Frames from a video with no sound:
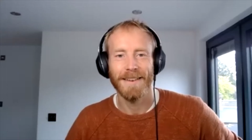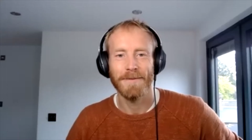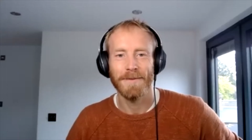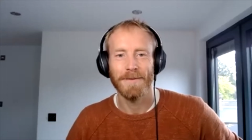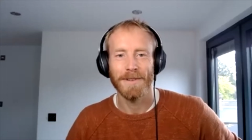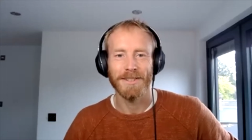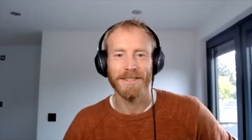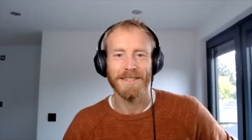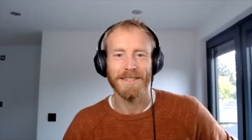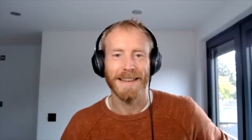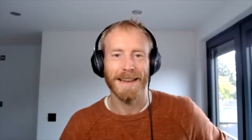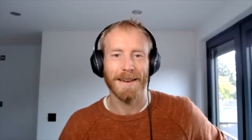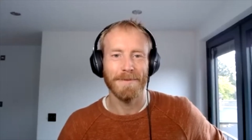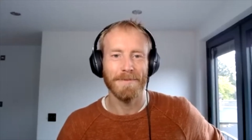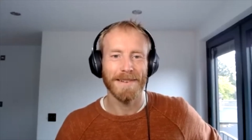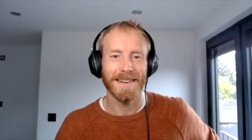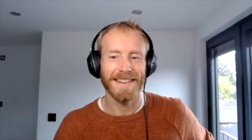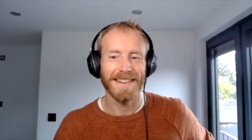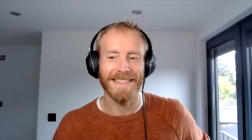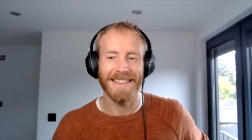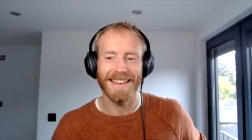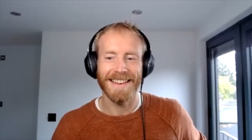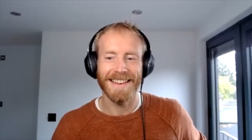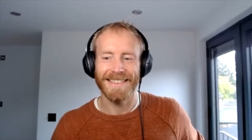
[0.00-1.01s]
much has
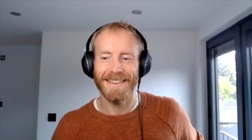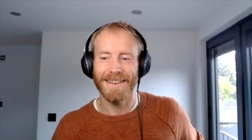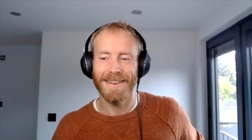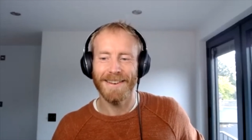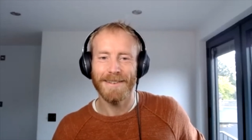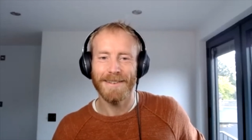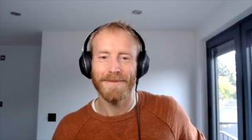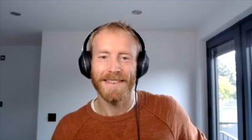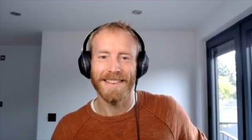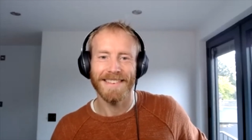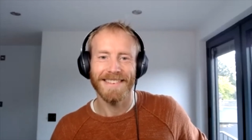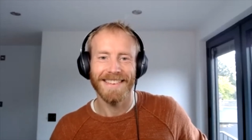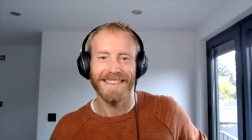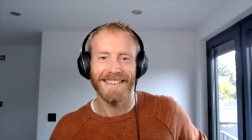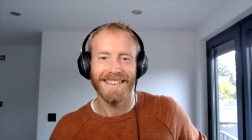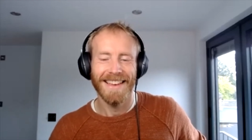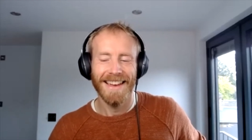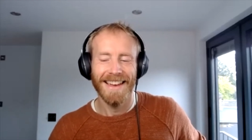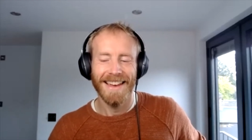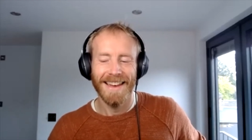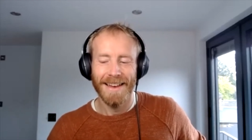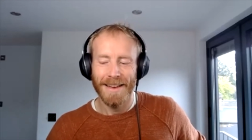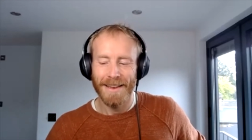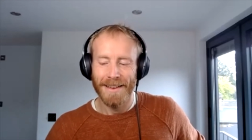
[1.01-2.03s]
happened in that time. It,
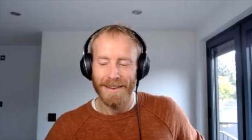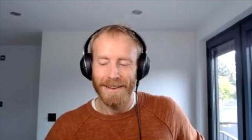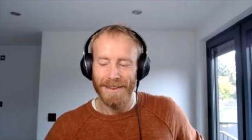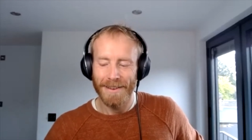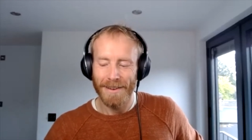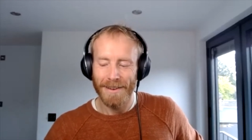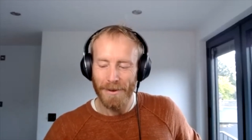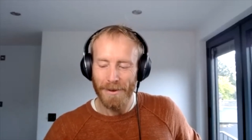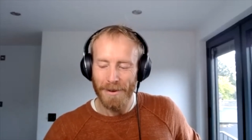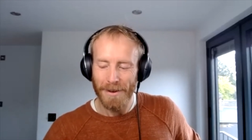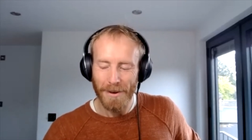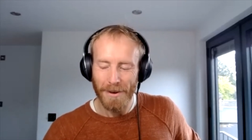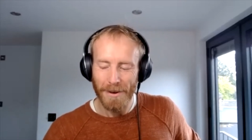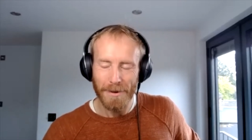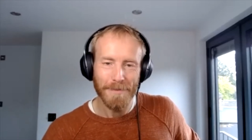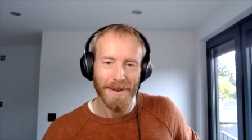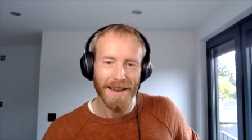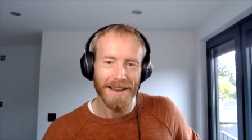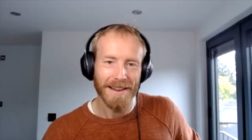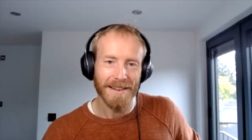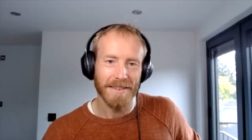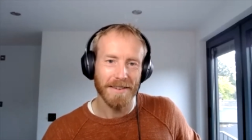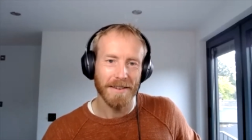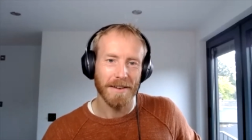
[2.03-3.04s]
Going going
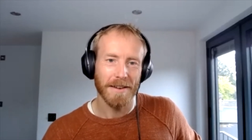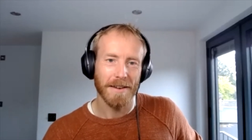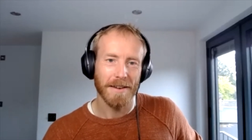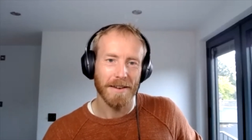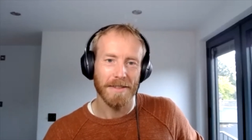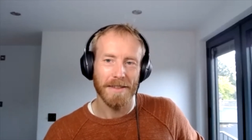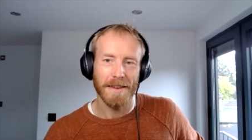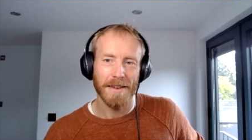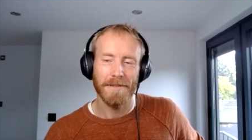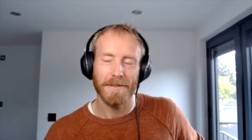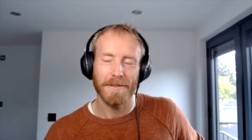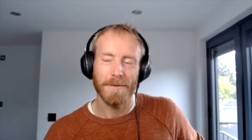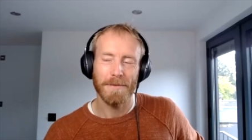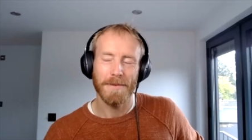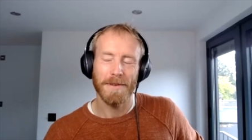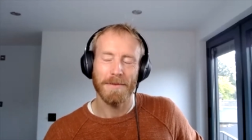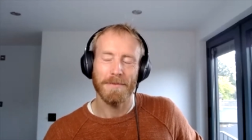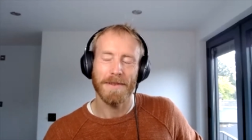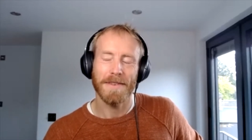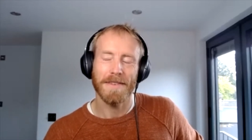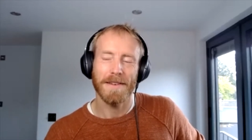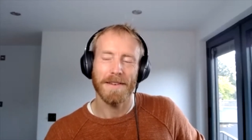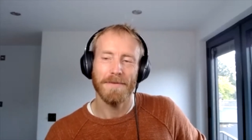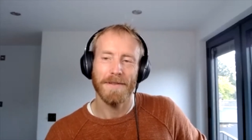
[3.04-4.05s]
back to Ethereum
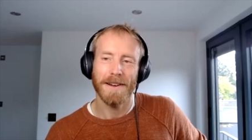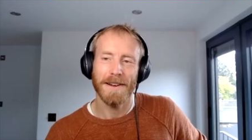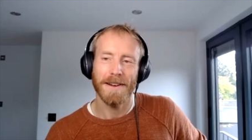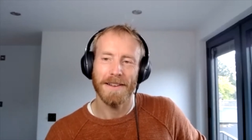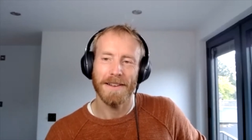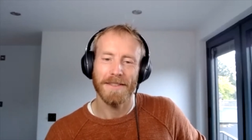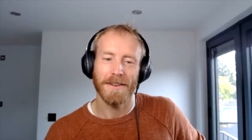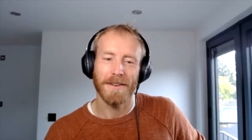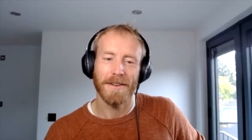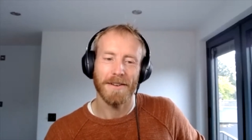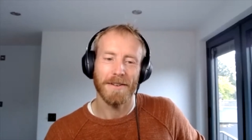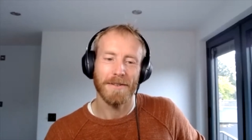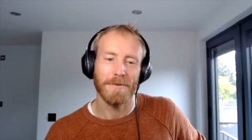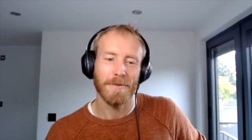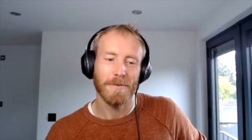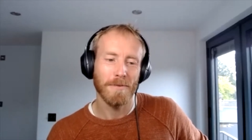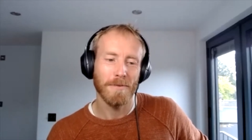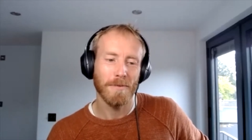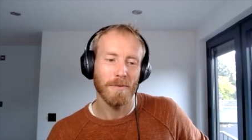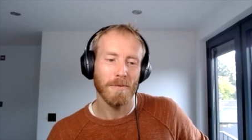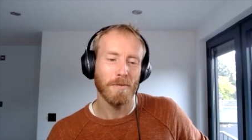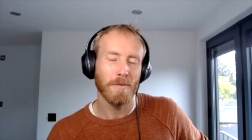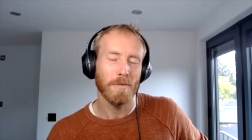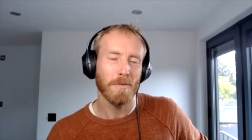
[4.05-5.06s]
specifically, though,
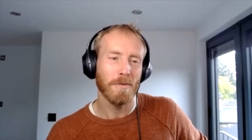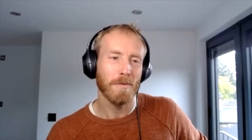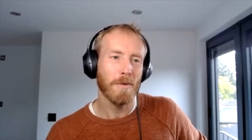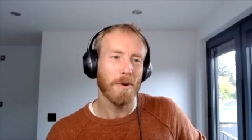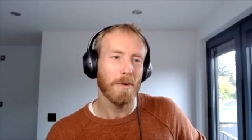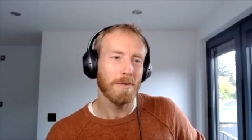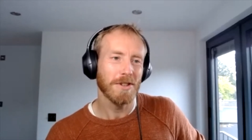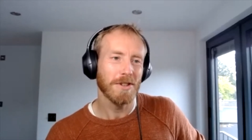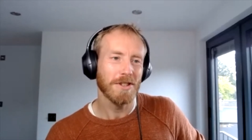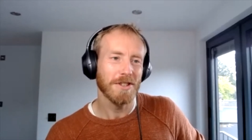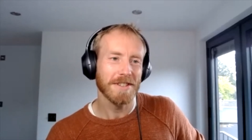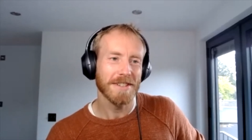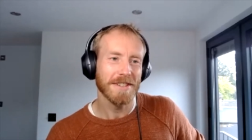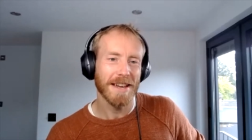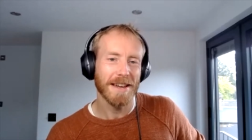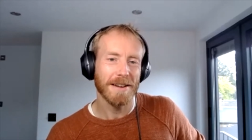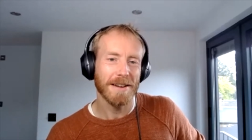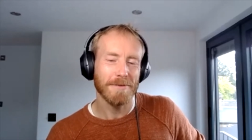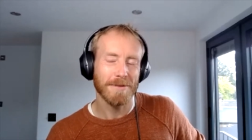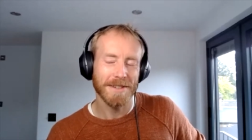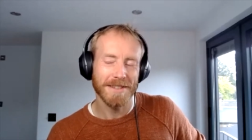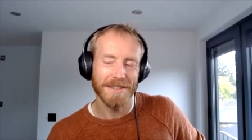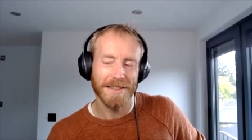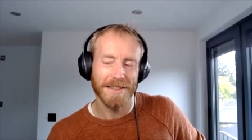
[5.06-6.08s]
what would you
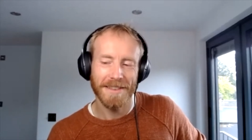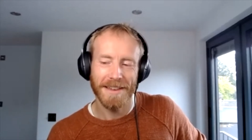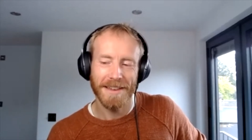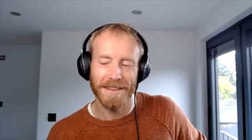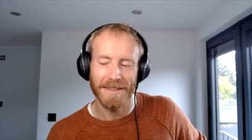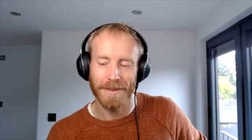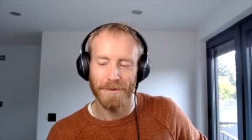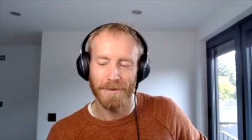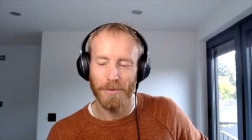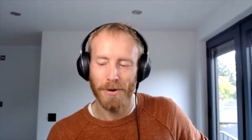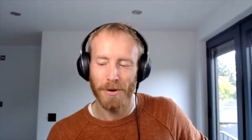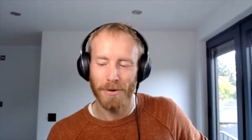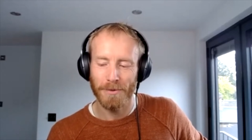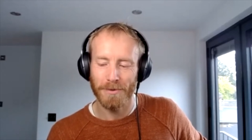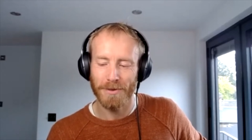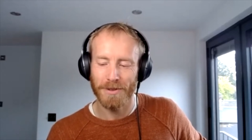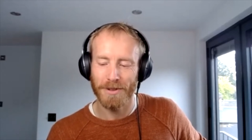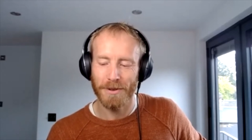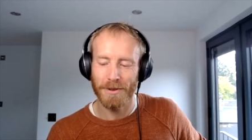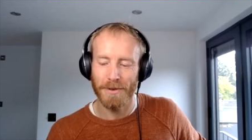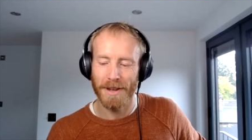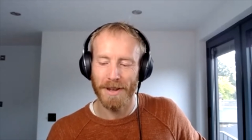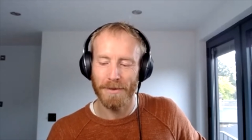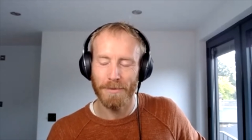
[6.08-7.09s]
say was the thing that
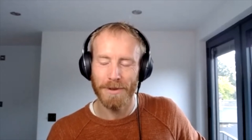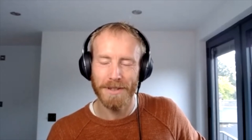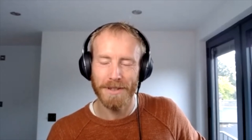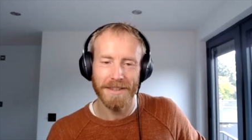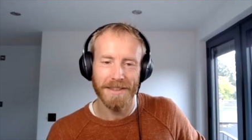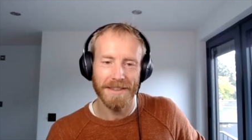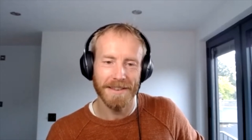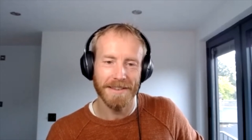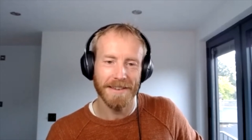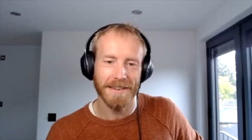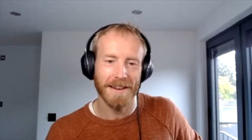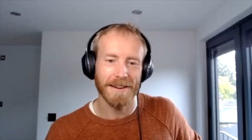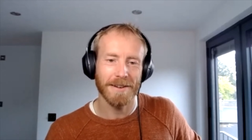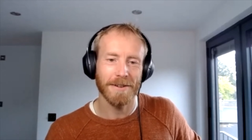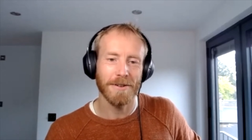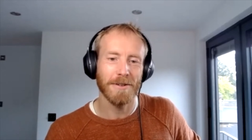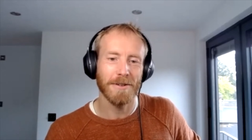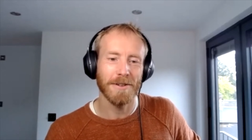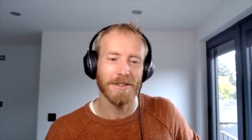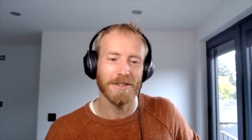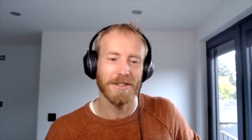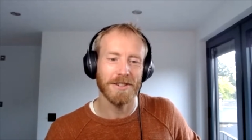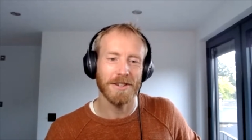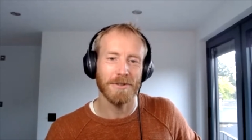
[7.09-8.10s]
pulled you in? Was it the
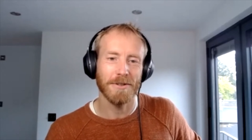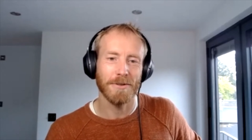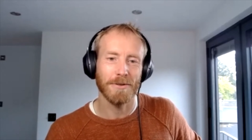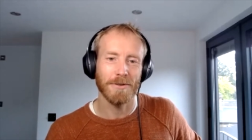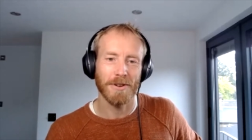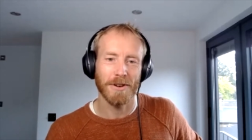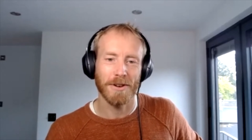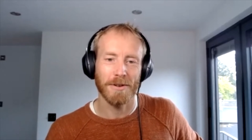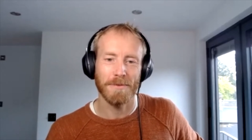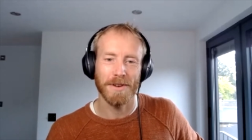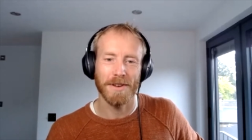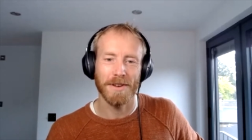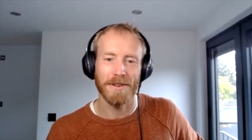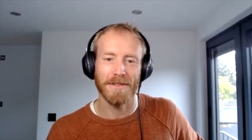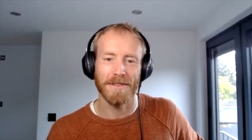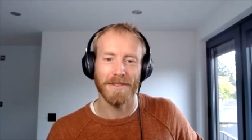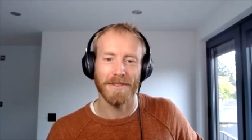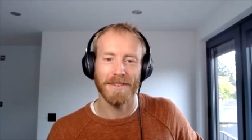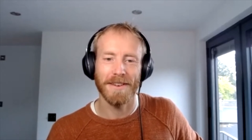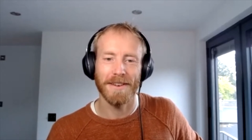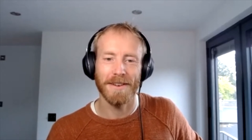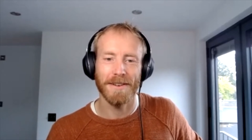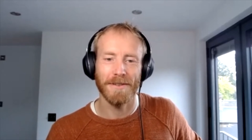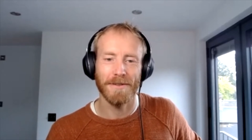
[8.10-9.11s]
technology or the
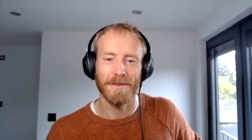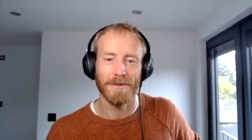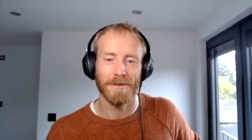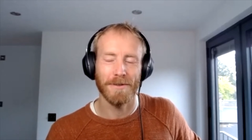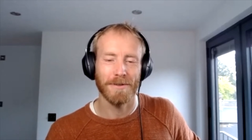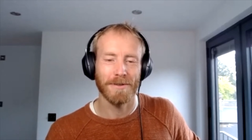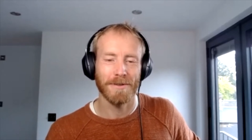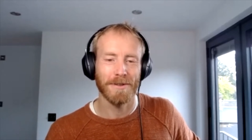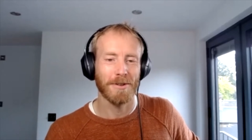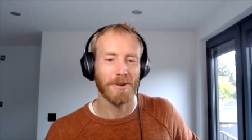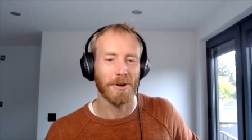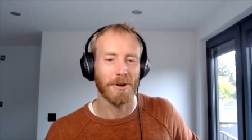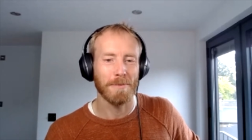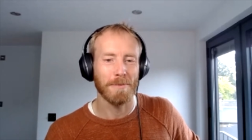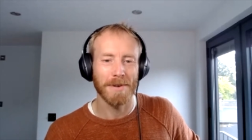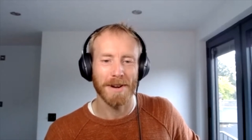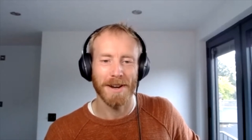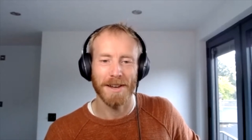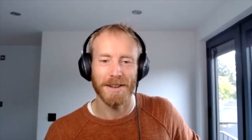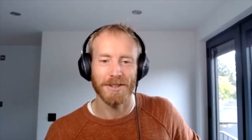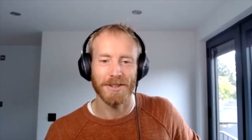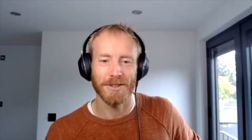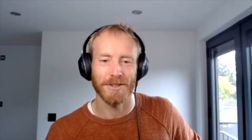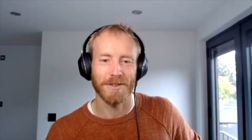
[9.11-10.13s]
community or
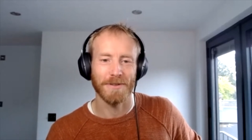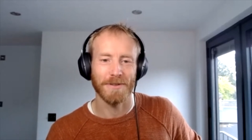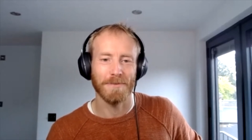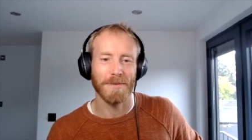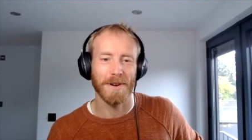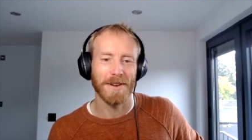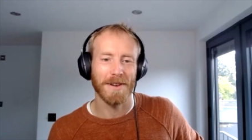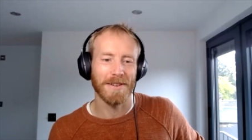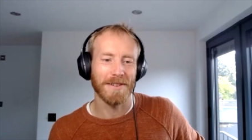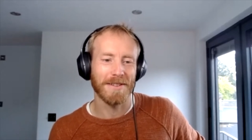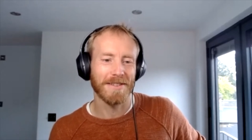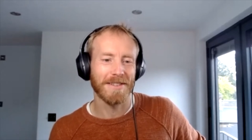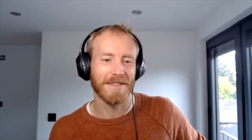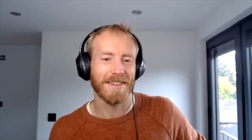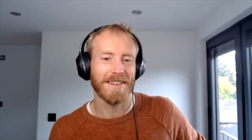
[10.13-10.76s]
combination of both?